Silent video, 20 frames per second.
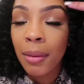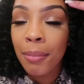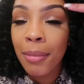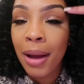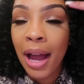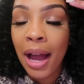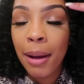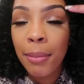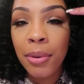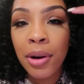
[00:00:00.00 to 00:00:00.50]

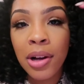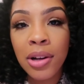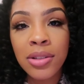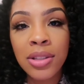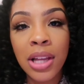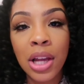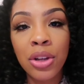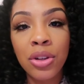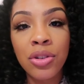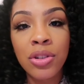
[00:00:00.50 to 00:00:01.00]
my
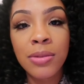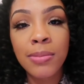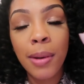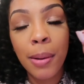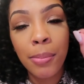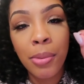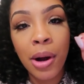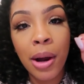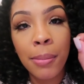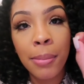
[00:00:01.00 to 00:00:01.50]
eyebrows, I use my
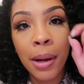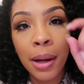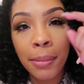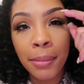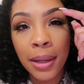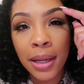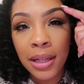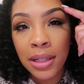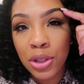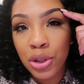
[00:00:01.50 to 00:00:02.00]
brow
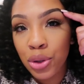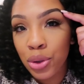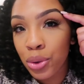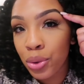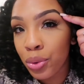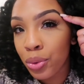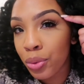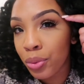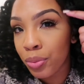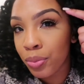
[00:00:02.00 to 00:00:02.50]
pomade
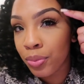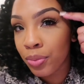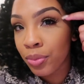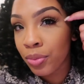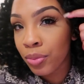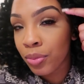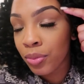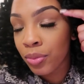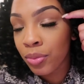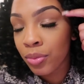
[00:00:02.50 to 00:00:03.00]
to
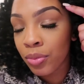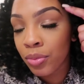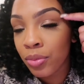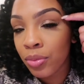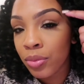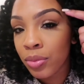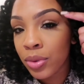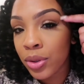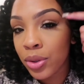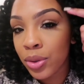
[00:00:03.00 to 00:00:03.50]

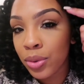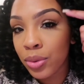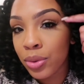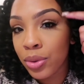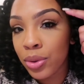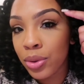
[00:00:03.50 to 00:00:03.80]
to